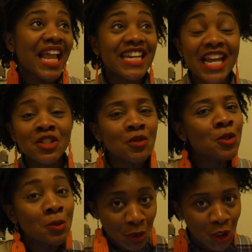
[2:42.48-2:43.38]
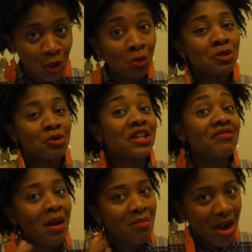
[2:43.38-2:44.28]
there's no speech you want to
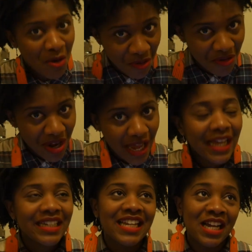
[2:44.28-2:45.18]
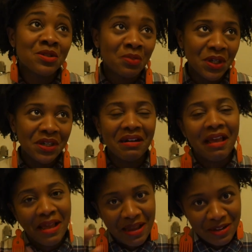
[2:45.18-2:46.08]
give Agbero that will,
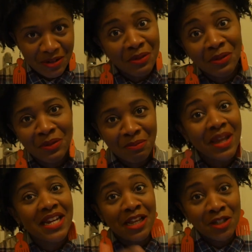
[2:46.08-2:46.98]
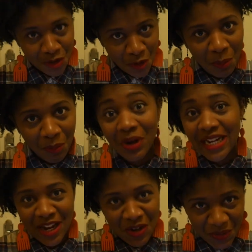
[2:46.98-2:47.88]
you know, make them stop what
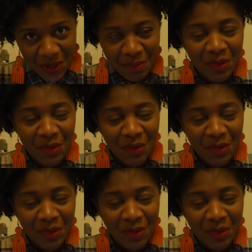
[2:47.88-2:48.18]
they are doing.